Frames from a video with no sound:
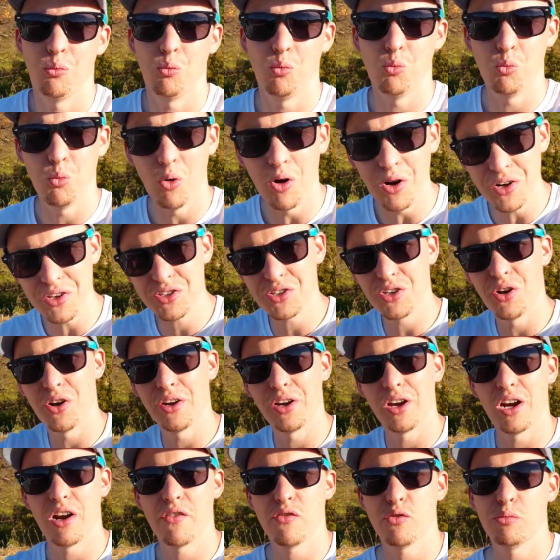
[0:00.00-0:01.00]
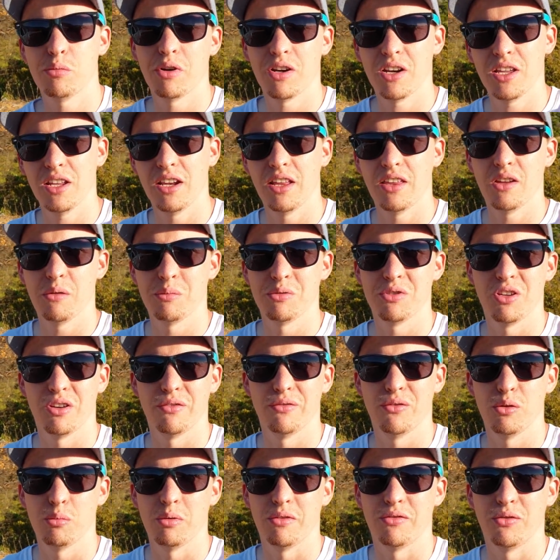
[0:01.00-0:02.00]
What is going on, everybody? Another episode of
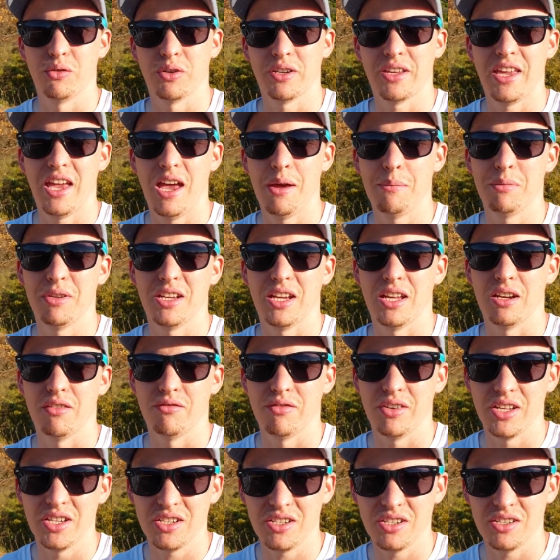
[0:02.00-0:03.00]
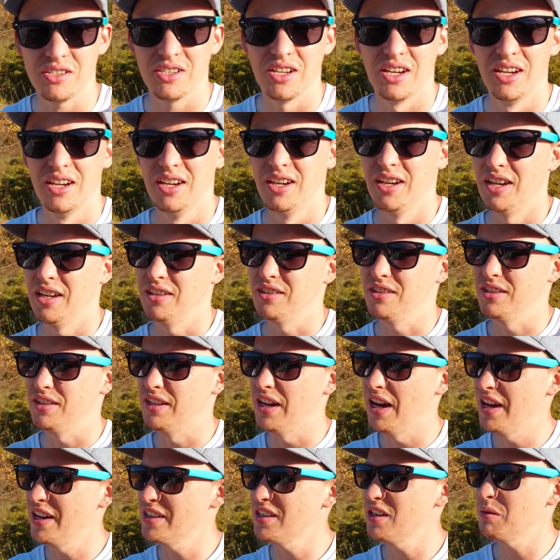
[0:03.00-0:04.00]
4x4 Camping and Adventures.
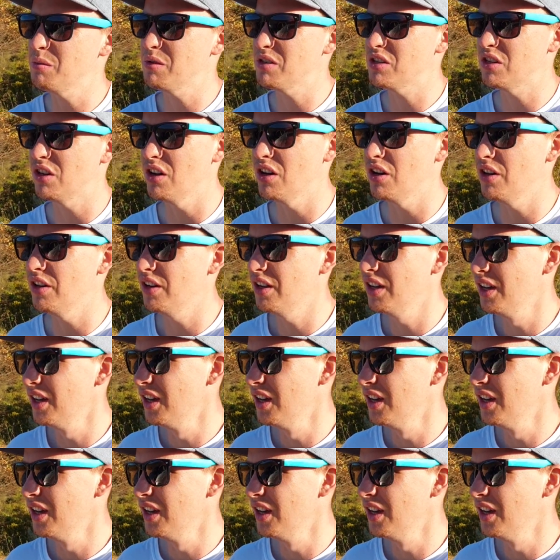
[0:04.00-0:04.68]
Today's episode,